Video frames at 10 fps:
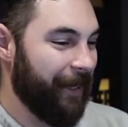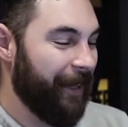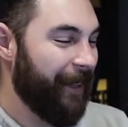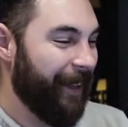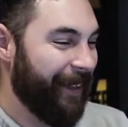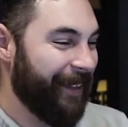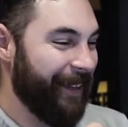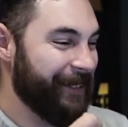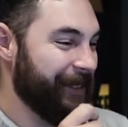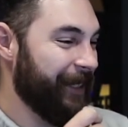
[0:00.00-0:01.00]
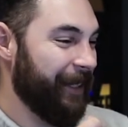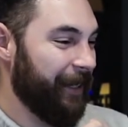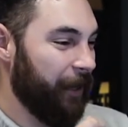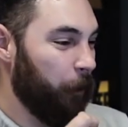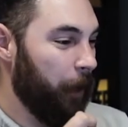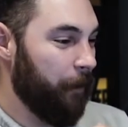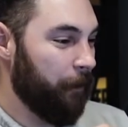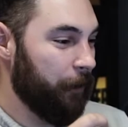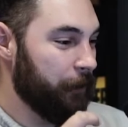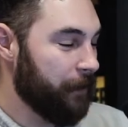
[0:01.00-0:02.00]
I, I, guess uh, a way
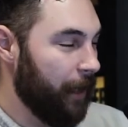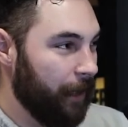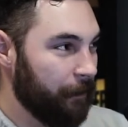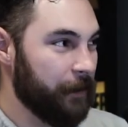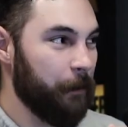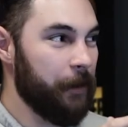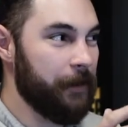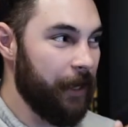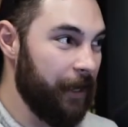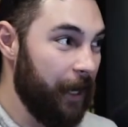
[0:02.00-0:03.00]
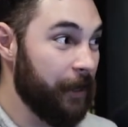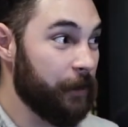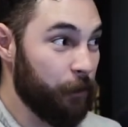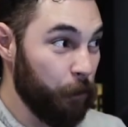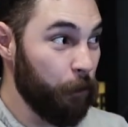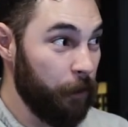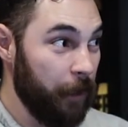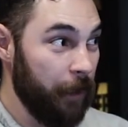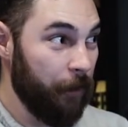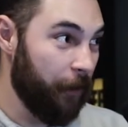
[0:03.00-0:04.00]
of understanding if someone said yes
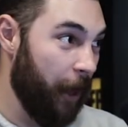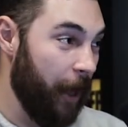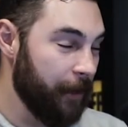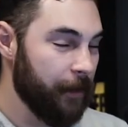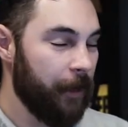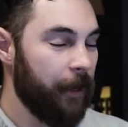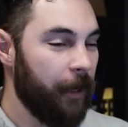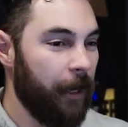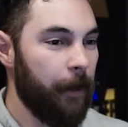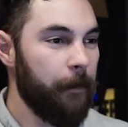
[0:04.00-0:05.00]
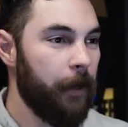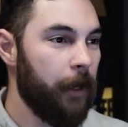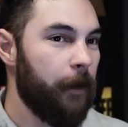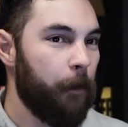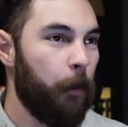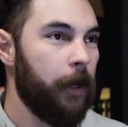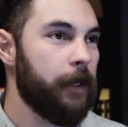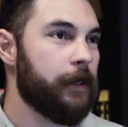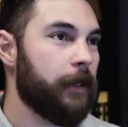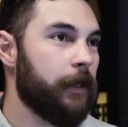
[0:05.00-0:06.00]
truly or mm-hmm. not. Mm-hmm. Um, but where
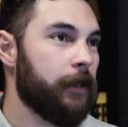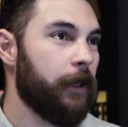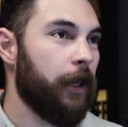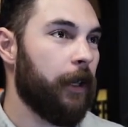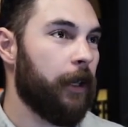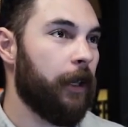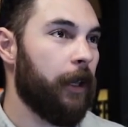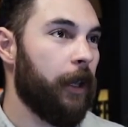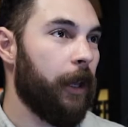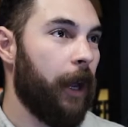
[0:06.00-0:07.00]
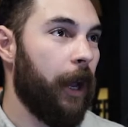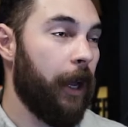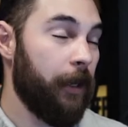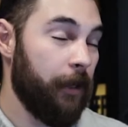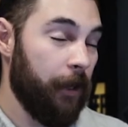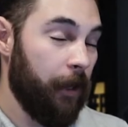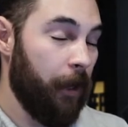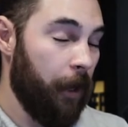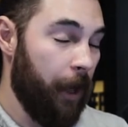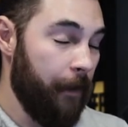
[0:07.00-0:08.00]
does so like I,
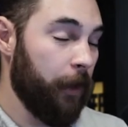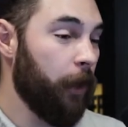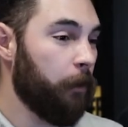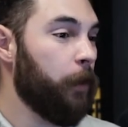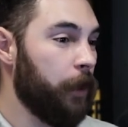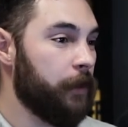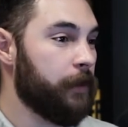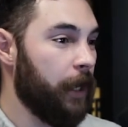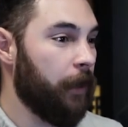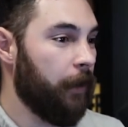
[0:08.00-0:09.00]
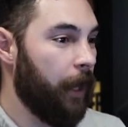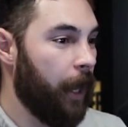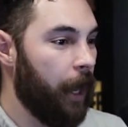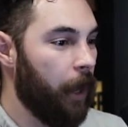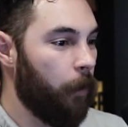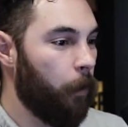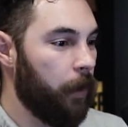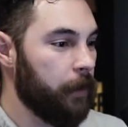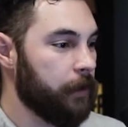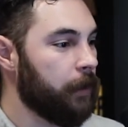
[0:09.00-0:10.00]
I, having heard where you stand on that,
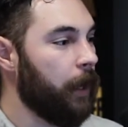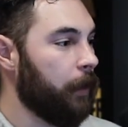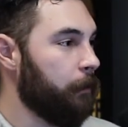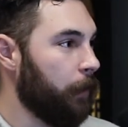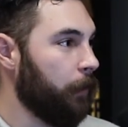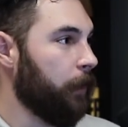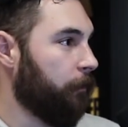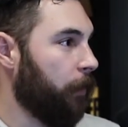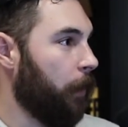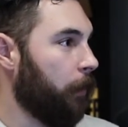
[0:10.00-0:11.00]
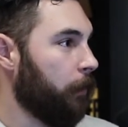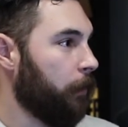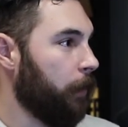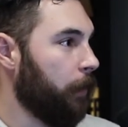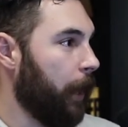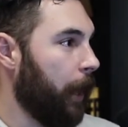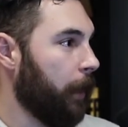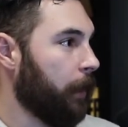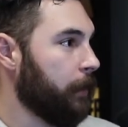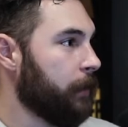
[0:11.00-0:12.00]
where does accountability fall yeah. in
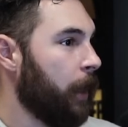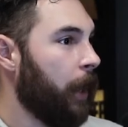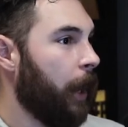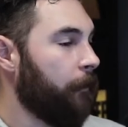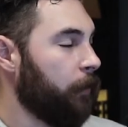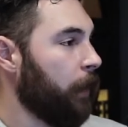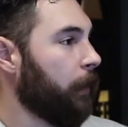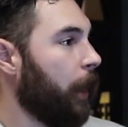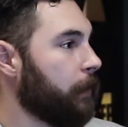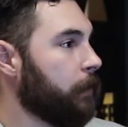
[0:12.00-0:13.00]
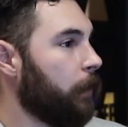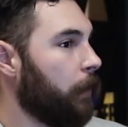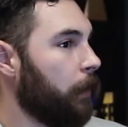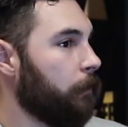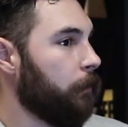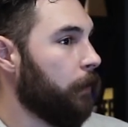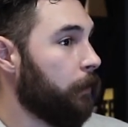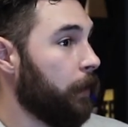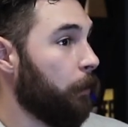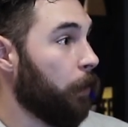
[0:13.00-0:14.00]
that? Because yeah. I feel like that's a, a, a,
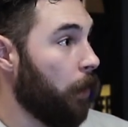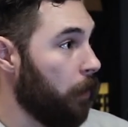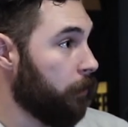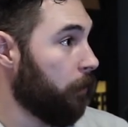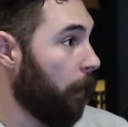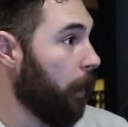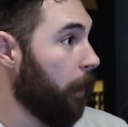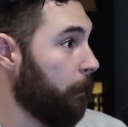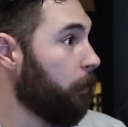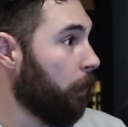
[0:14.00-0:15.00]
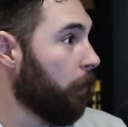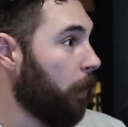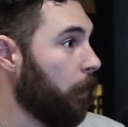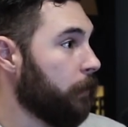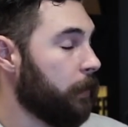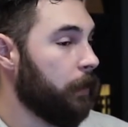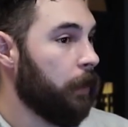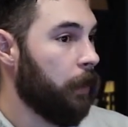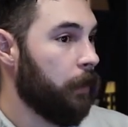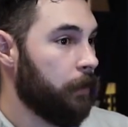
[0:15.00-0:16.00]
thing that we're called to, right? Yeah. I mean, we're called to
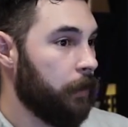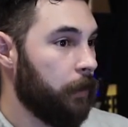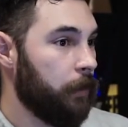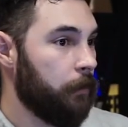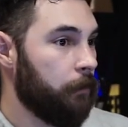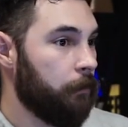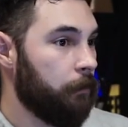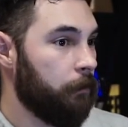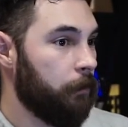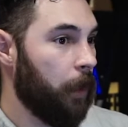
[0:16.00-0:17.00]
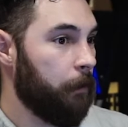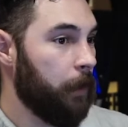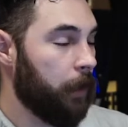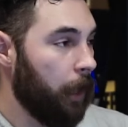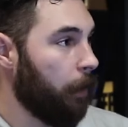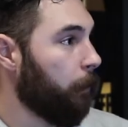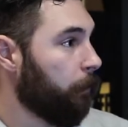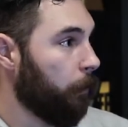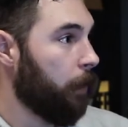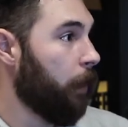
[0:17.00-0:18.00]
to uh, be accountable
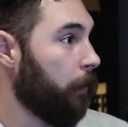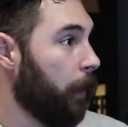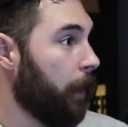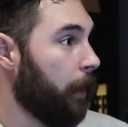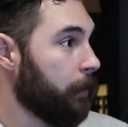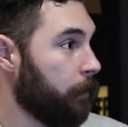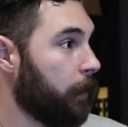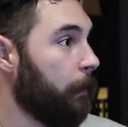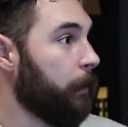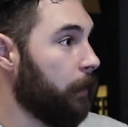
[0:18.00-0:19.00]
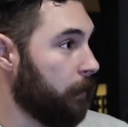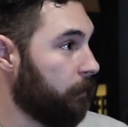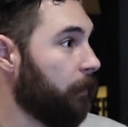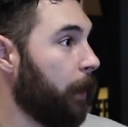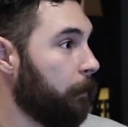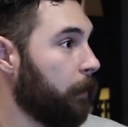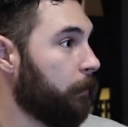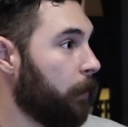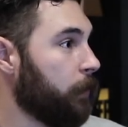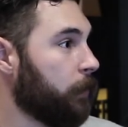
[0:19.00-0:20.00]
for one another as yeah. we come into this family
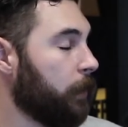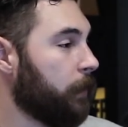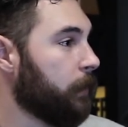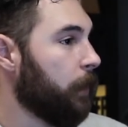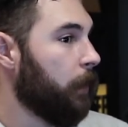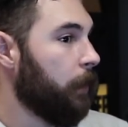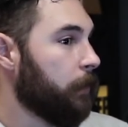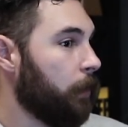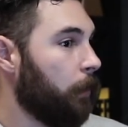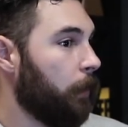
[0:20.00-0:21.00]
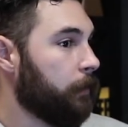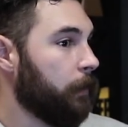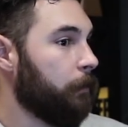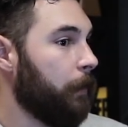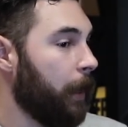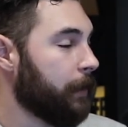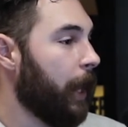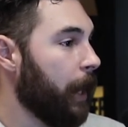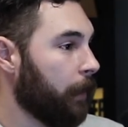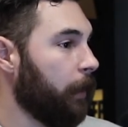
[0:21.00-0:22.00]
of Christians. Yeah. Yeah. So if someone makes
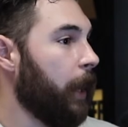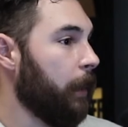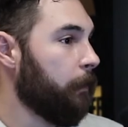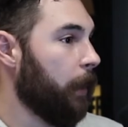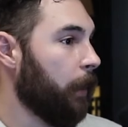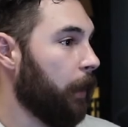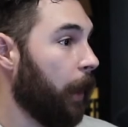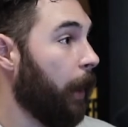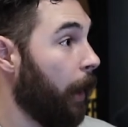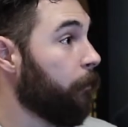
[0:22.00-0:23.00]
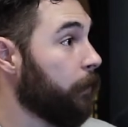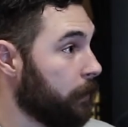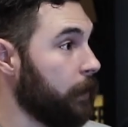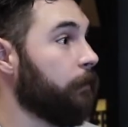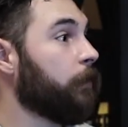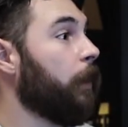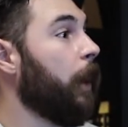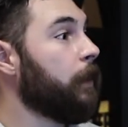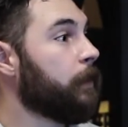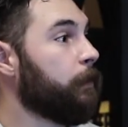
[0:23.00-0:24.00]
that claim that like I, have received
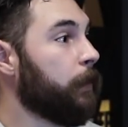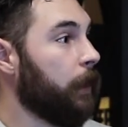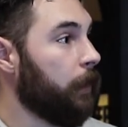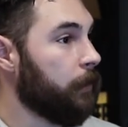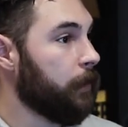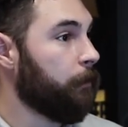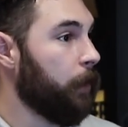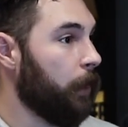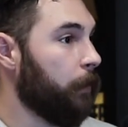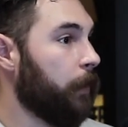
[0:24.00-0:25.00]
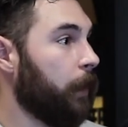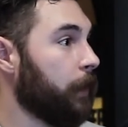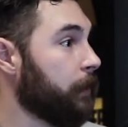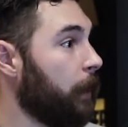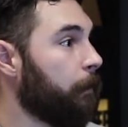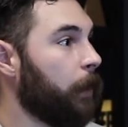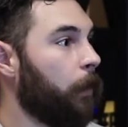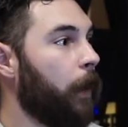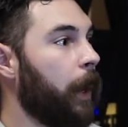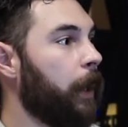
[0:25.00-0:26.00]
Christ, but then there's a period where they're like stepping
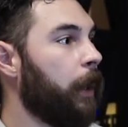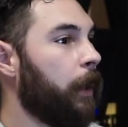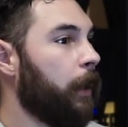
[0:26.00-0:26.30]
away.